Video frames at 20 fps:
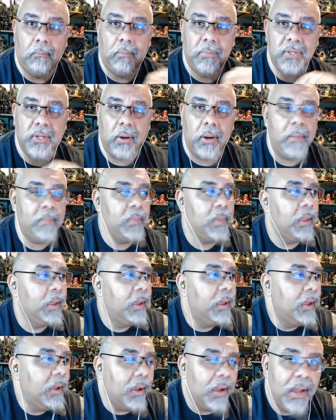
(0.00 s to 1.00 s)
Sorry.
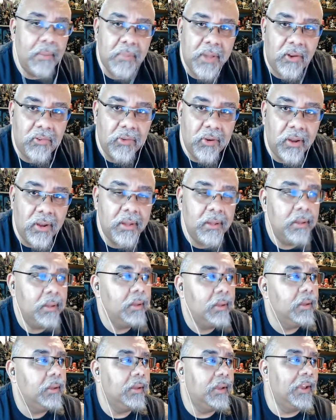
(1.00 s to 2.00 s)
I'm not drunk.
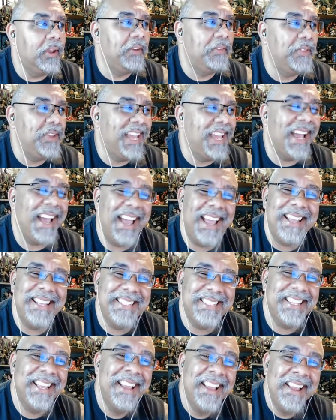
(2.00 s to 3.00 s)
If you
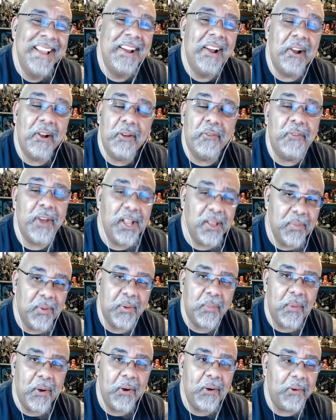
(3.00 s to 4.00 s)
guys are available
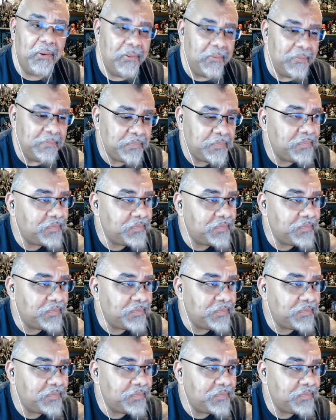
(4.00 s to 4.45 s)
tomorrow